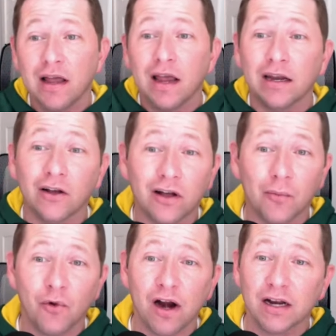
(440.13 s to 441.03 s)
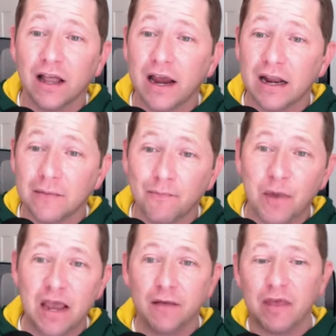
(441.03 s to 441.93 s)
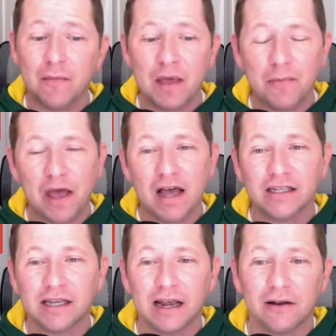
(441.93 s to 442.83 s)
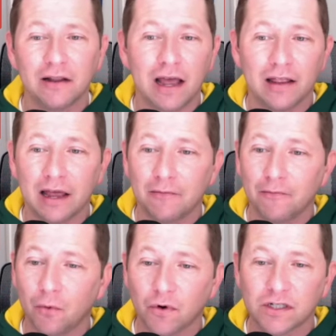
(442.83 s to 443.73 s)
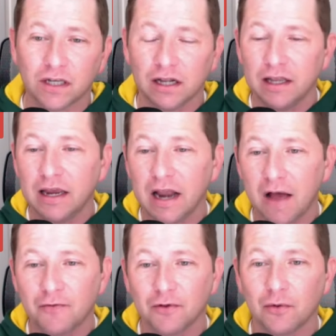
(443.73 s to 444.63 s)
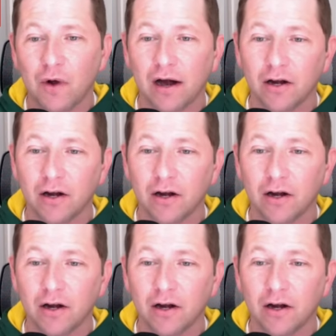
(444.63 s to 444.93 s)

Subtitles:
and they'll come running late and bam, they may pass that horse on the lead after the wire.